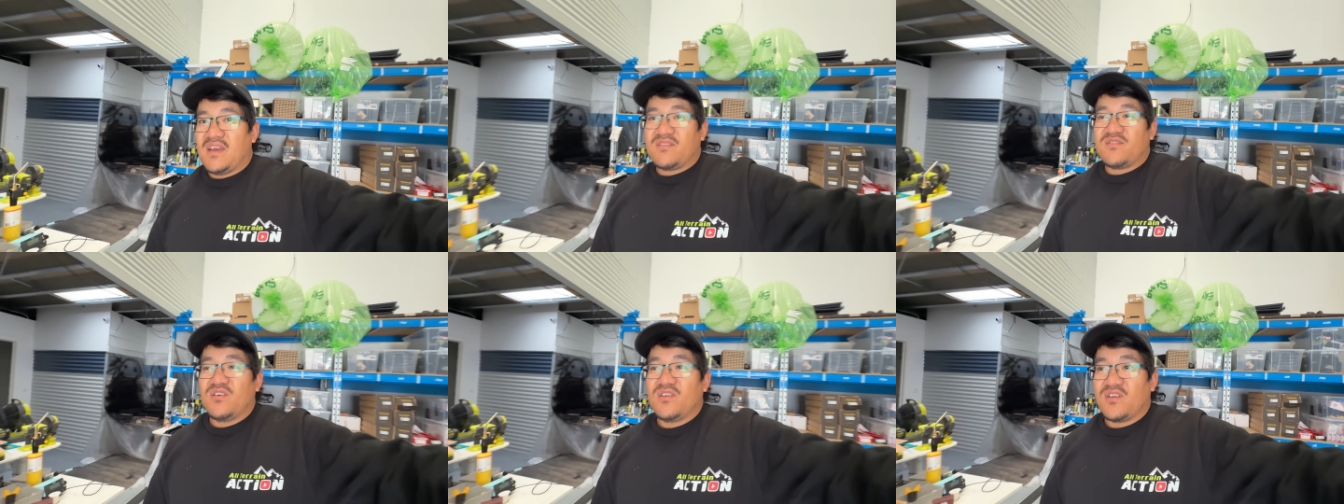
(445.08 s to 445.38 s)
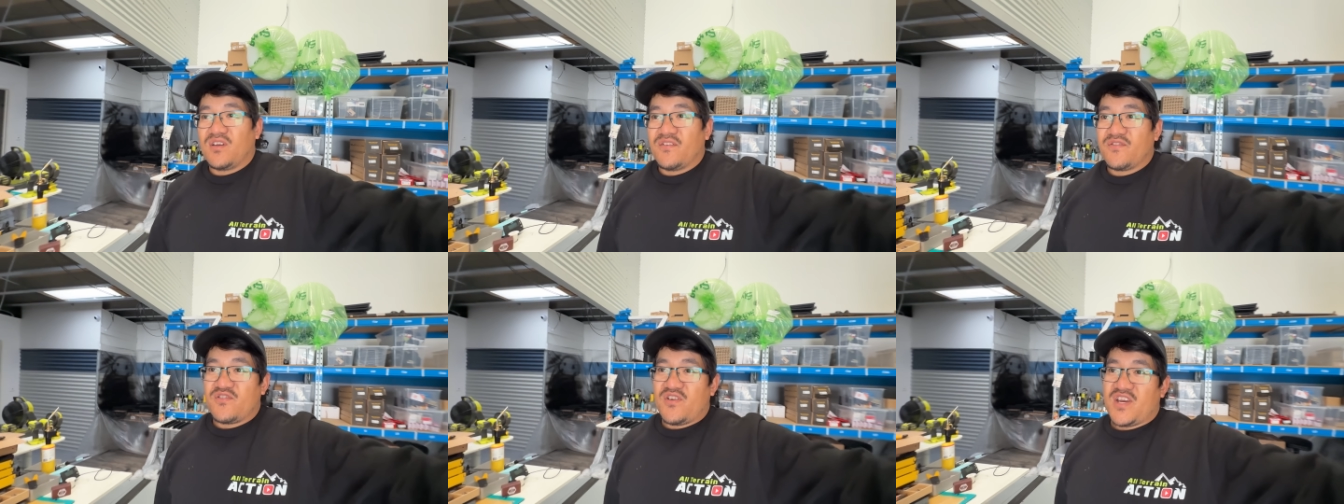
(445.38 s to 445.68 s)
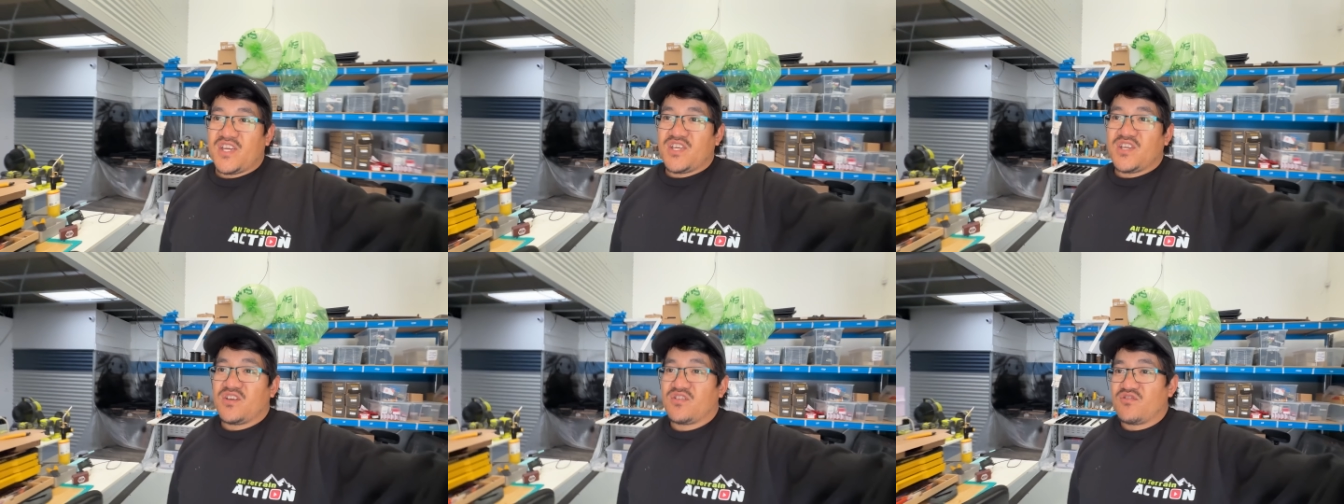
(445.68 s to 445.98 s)
turning off
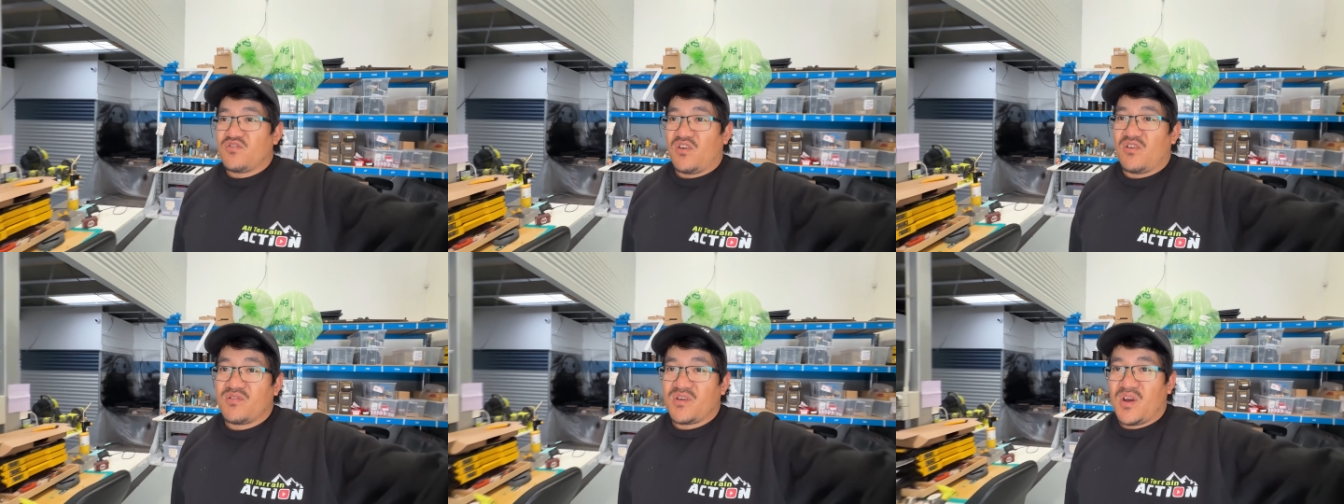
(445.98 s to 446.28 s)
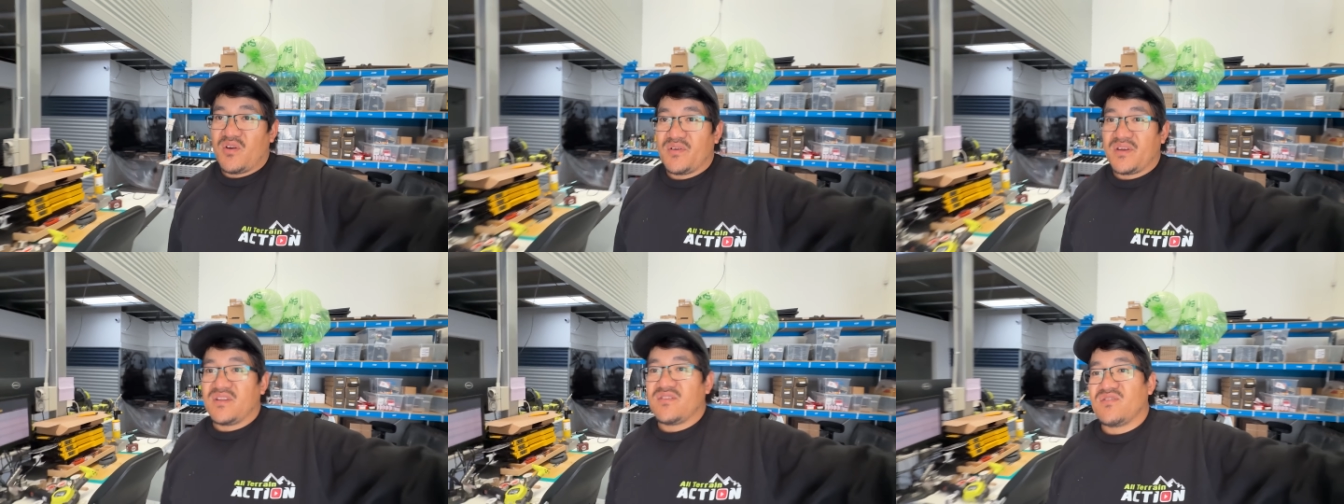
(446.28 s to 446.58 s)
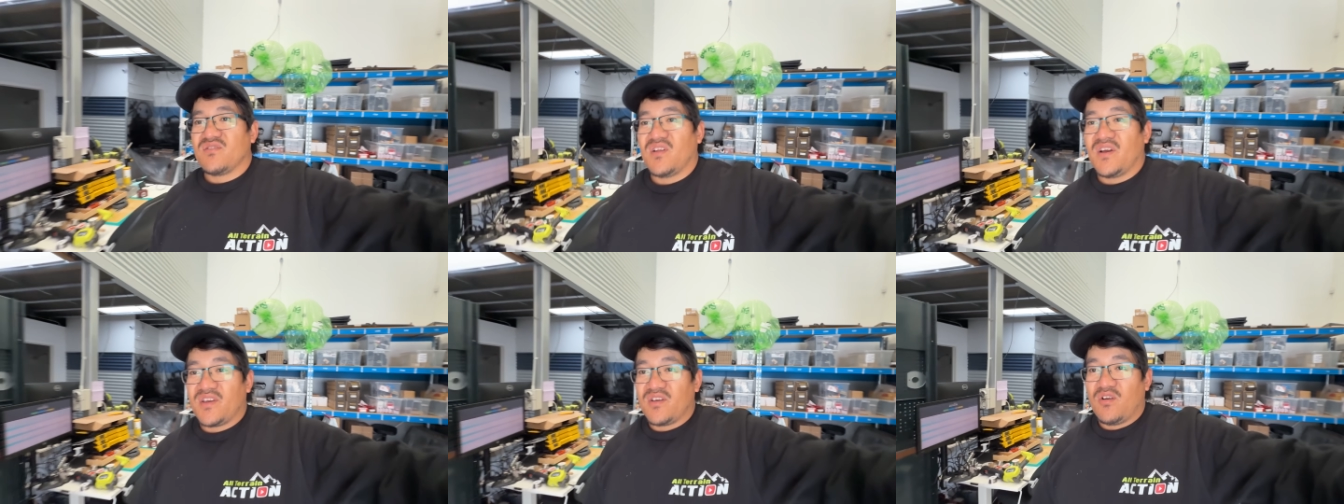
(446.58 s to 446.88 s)
traction control and going
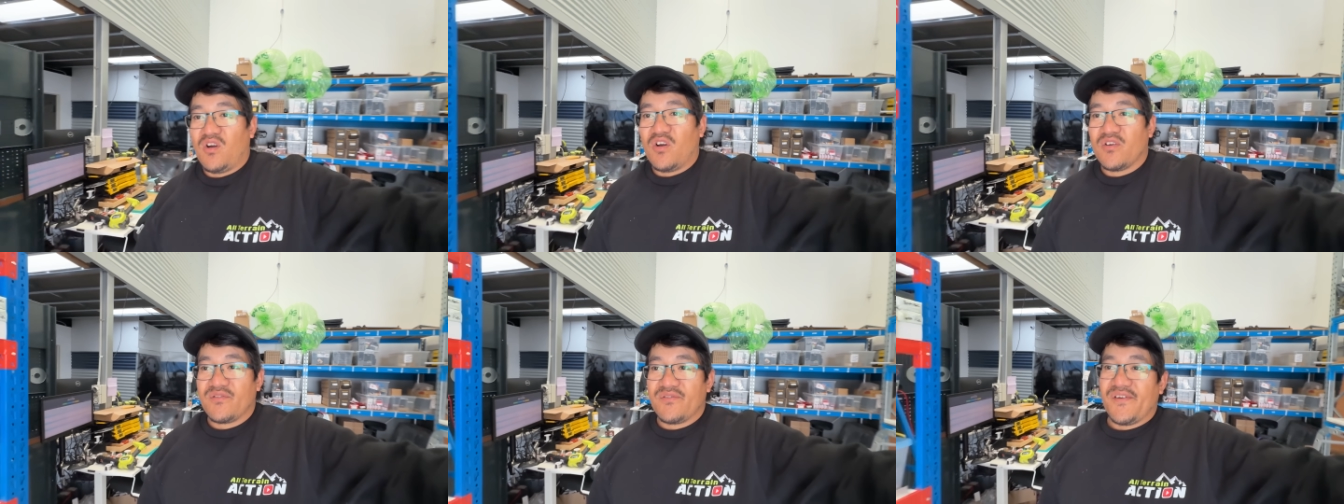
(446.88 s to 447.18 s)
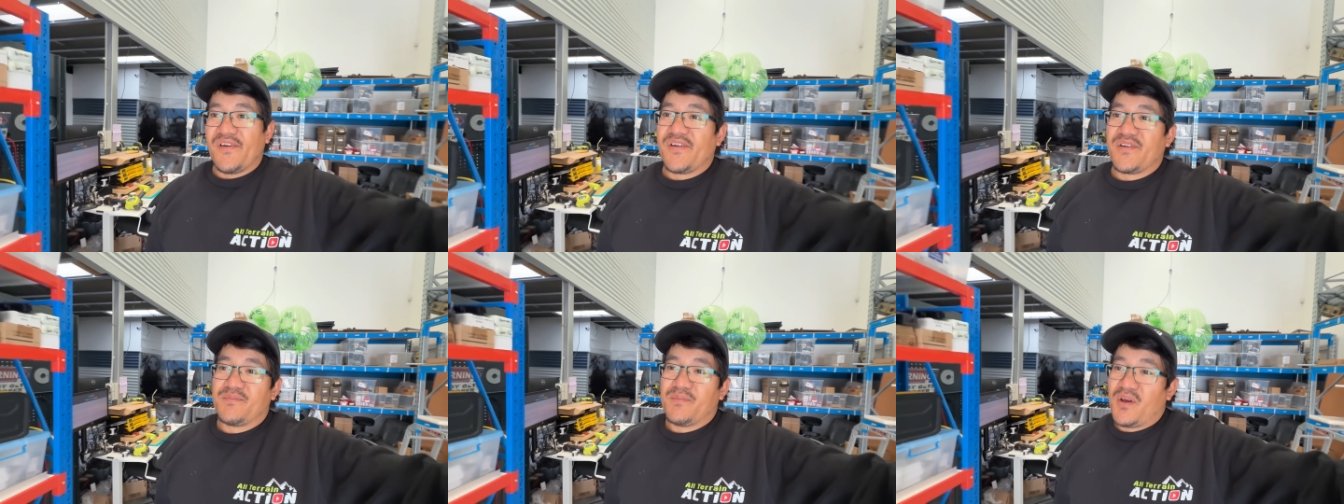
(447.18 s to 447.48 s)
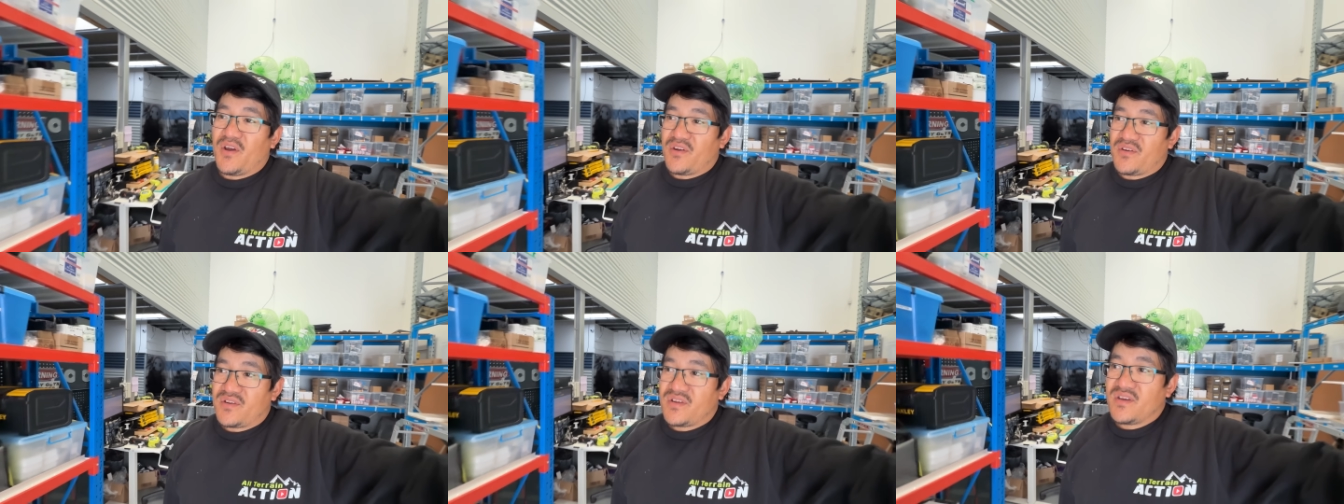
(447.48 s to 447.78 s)
into like an on-road
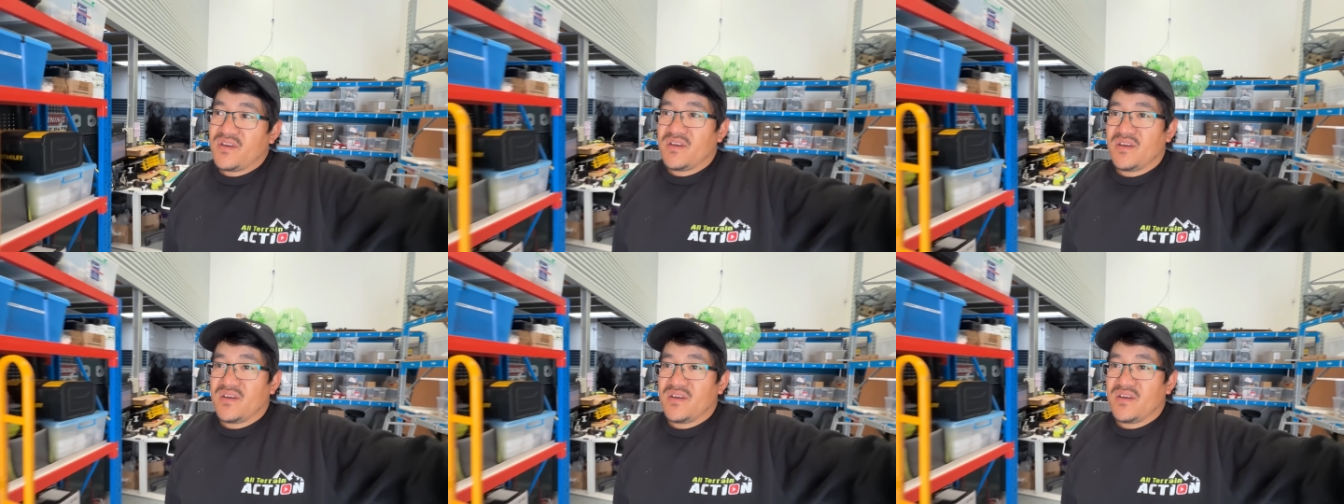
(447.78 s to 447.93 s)
mode